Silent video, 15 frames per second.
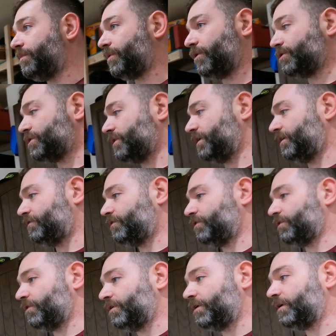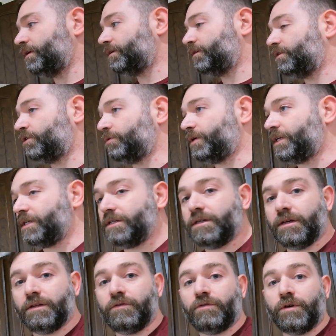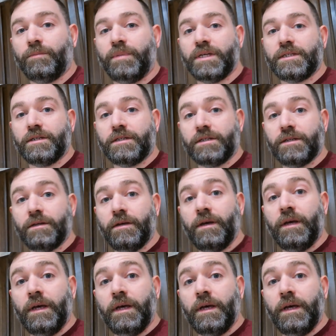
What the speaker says: personally, if you're doing detailing for a business